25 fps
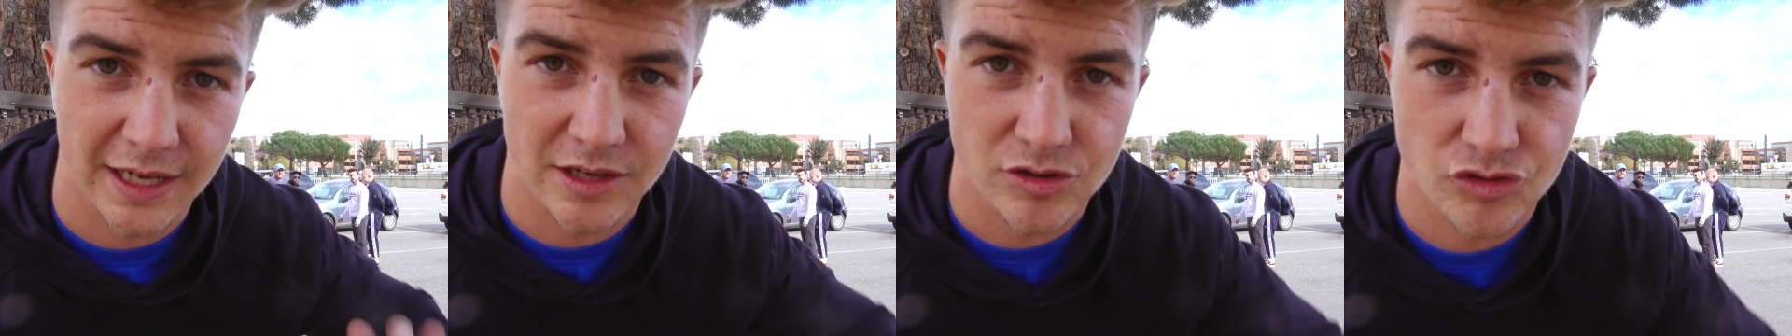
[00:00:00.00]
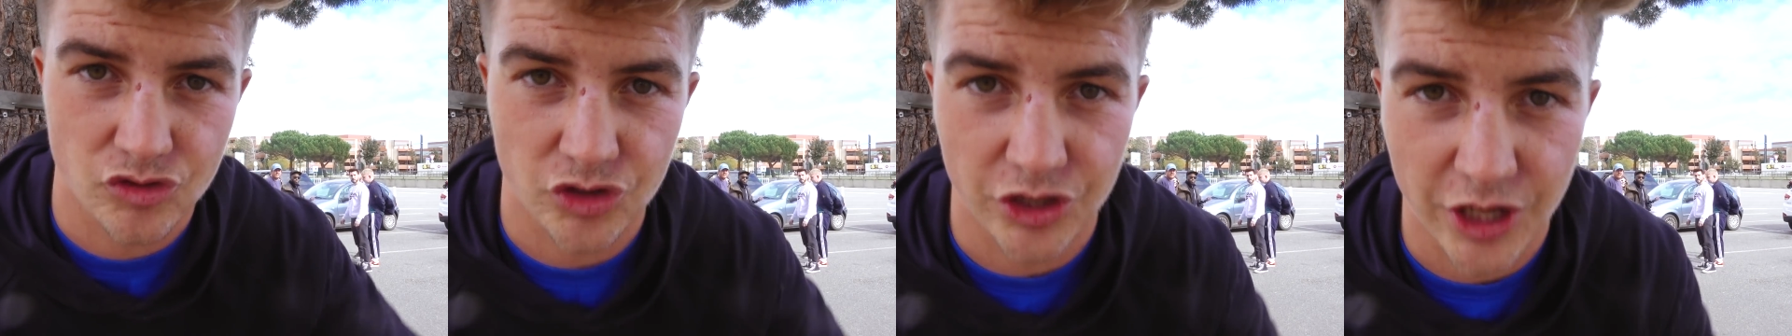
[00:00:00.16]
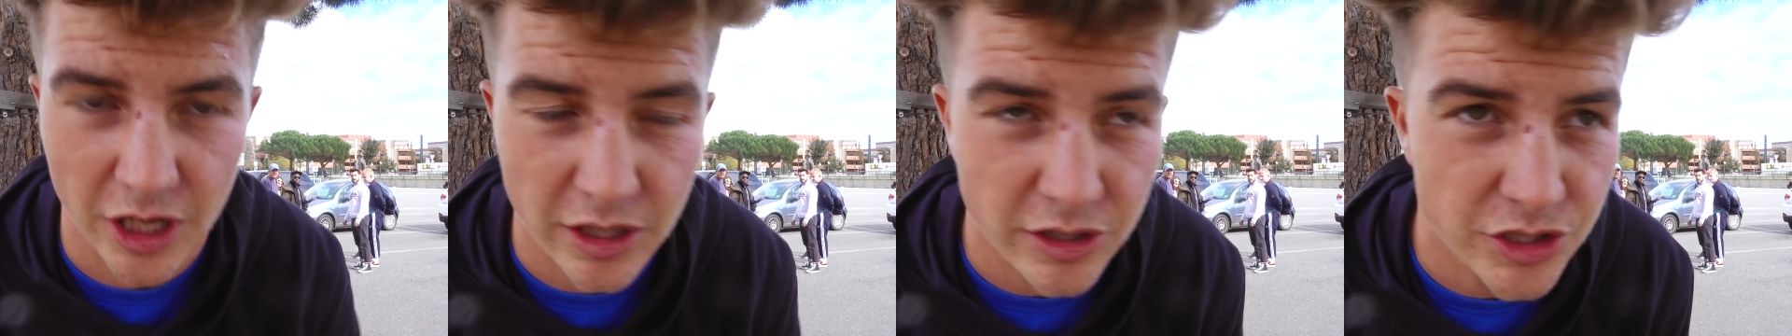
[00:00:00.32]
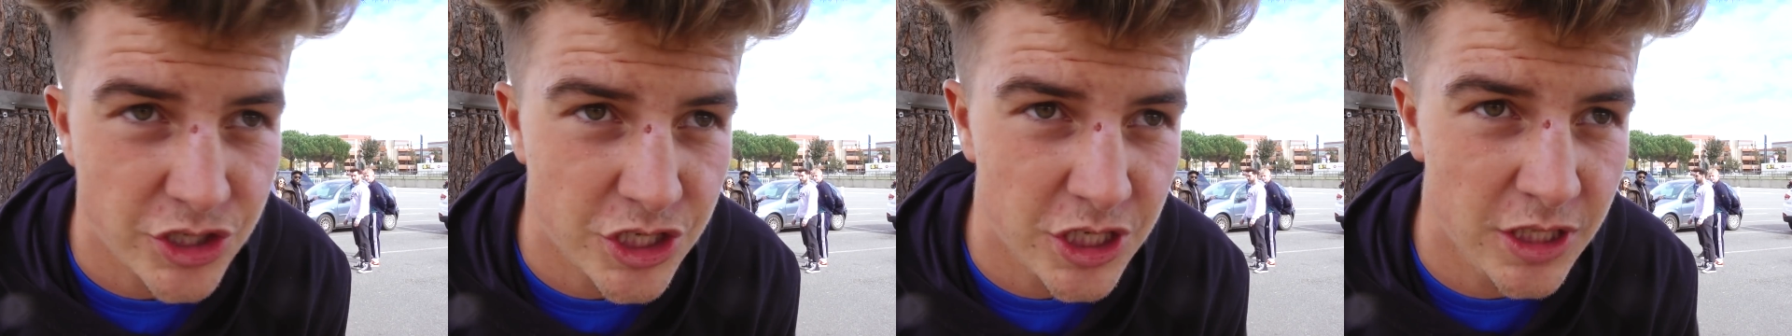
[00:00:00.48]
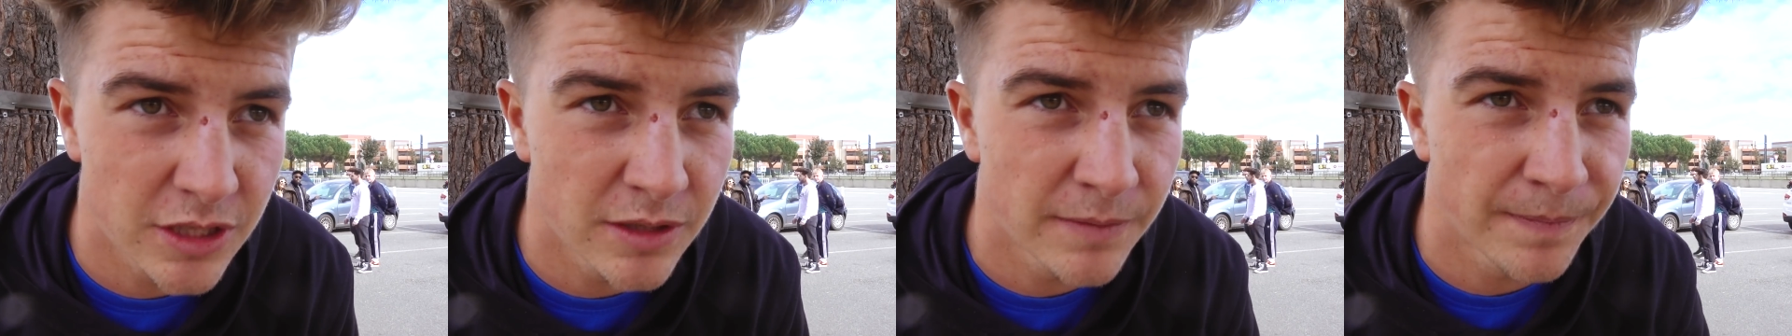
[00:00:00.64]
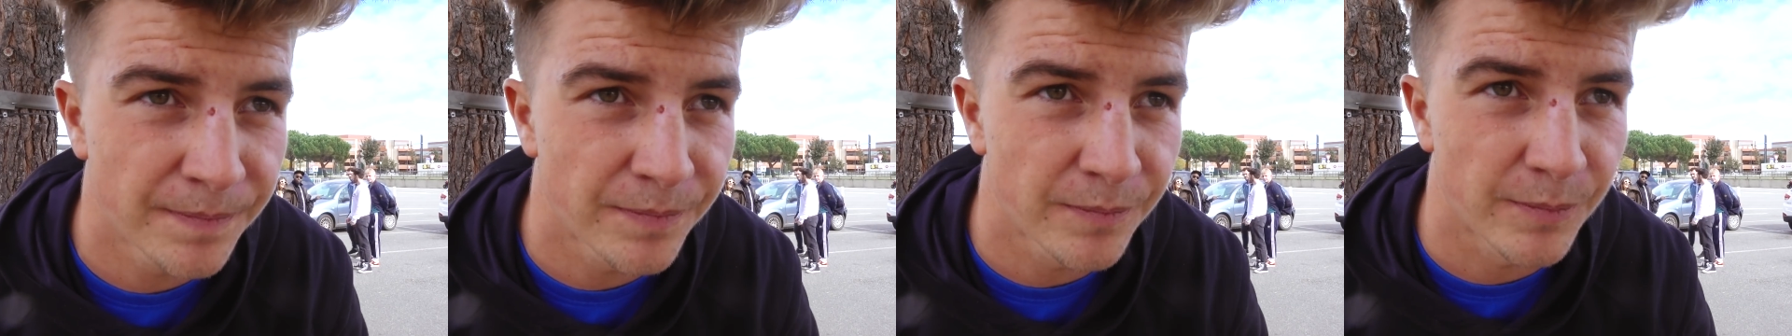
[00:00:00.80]

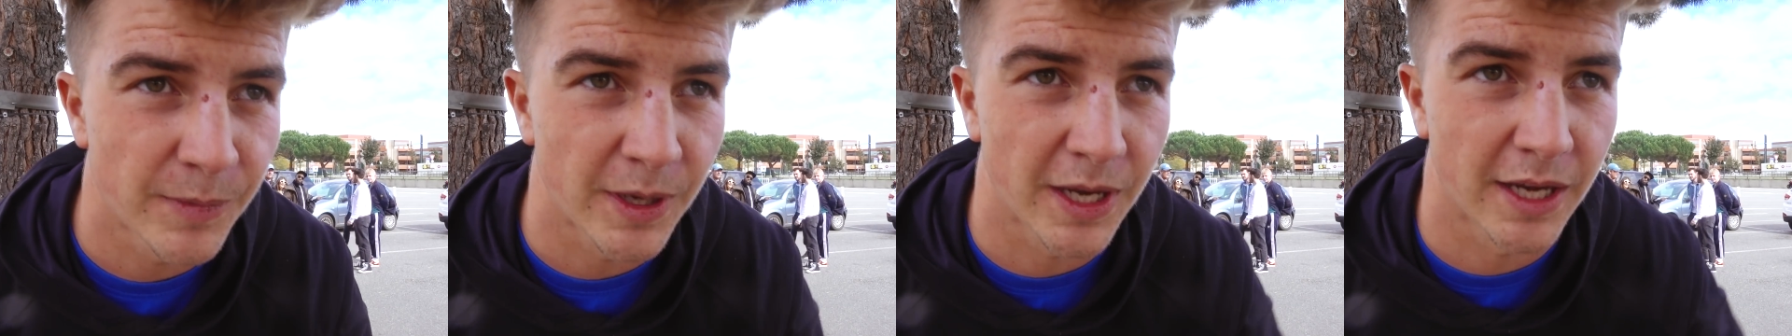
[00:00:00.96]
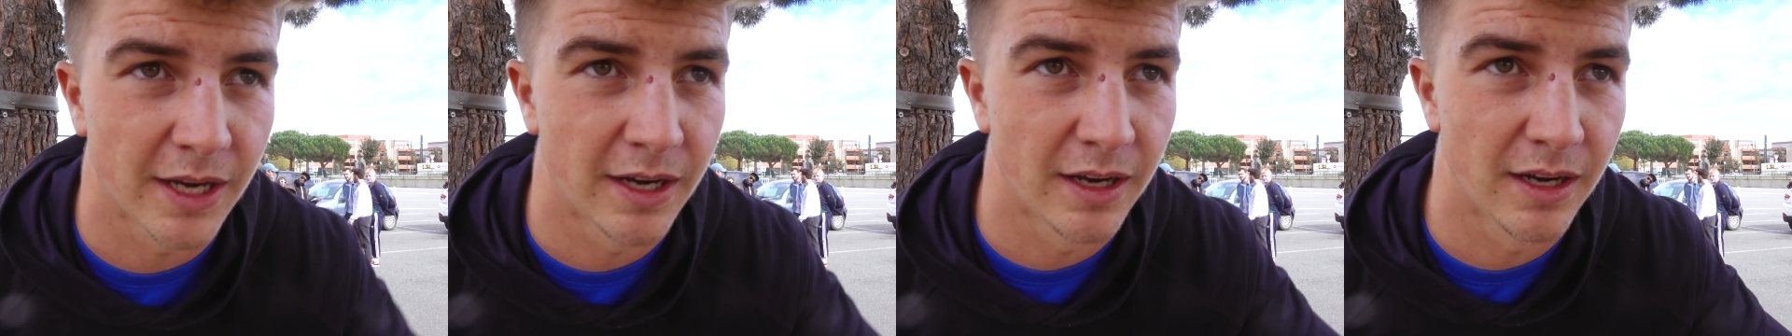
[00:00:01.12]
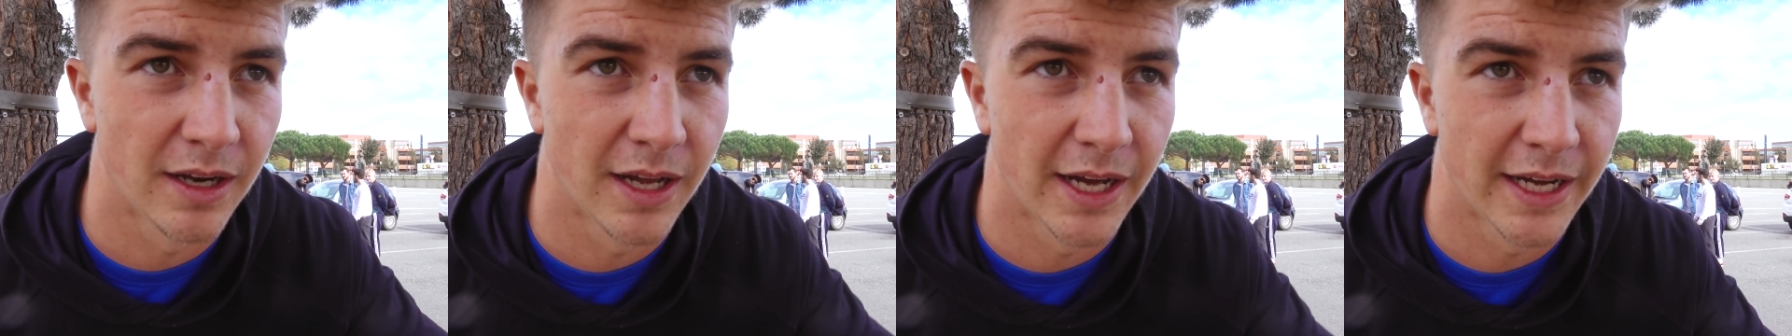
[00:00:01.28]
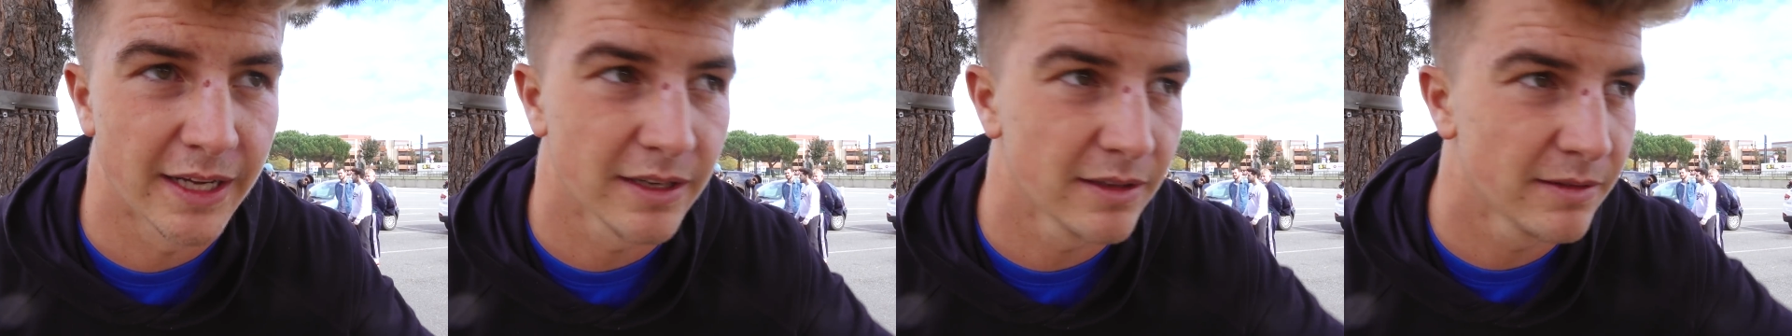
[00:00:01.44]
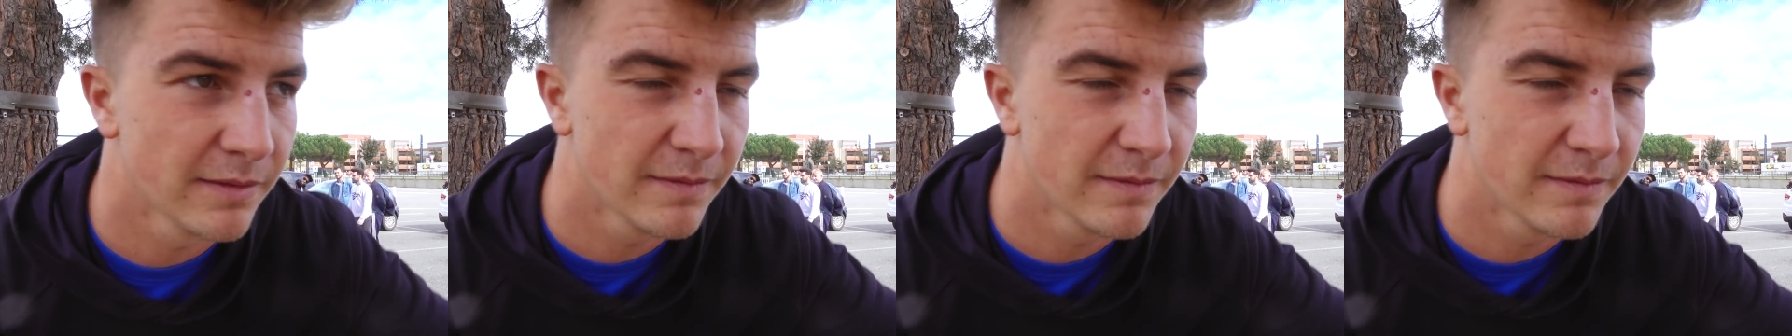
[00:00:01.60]
introduction, we're gonna like